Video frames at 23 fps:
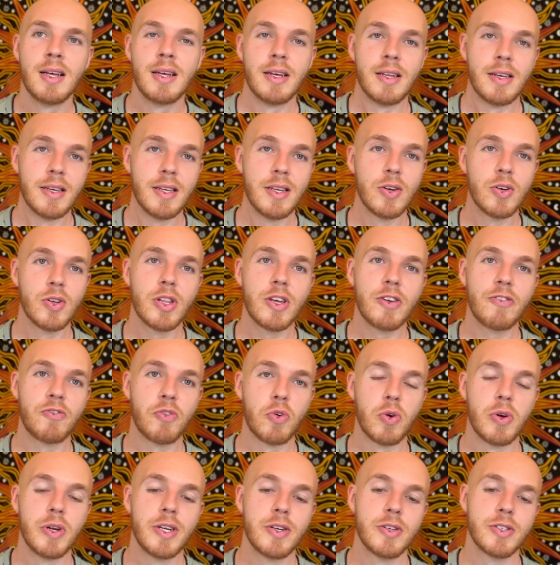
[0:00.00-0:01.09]
nearly
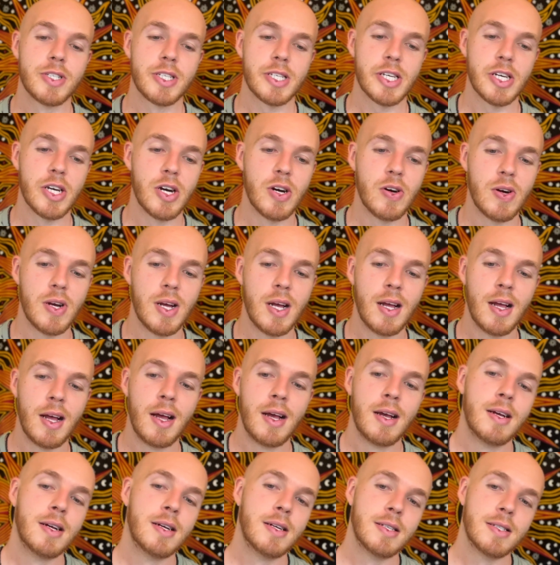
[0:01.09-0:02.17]
4 years ago.
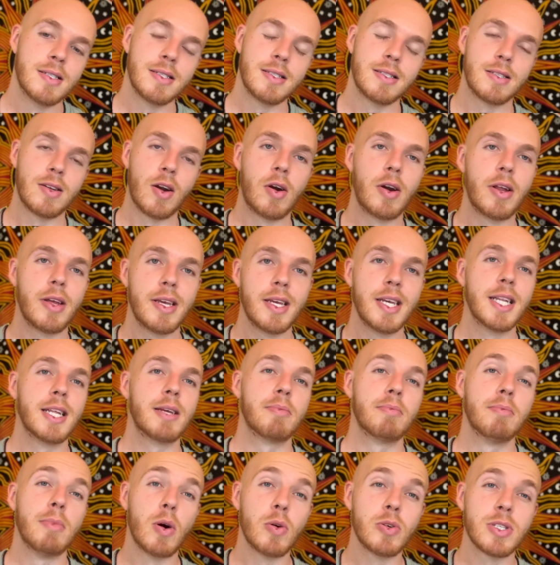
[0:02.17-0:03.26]
Started eating
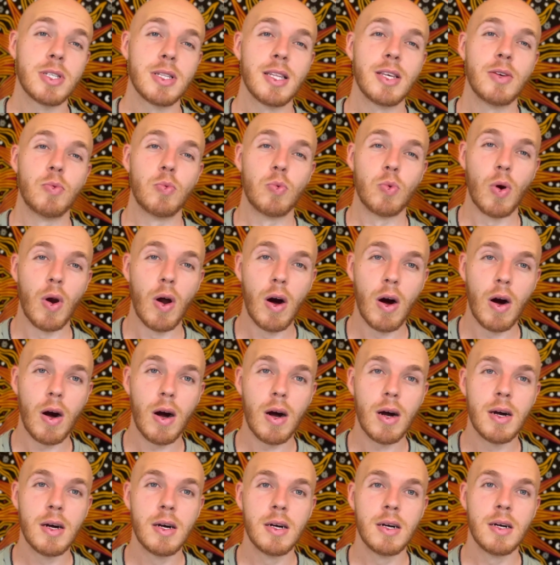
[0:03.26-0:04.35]
mostly raw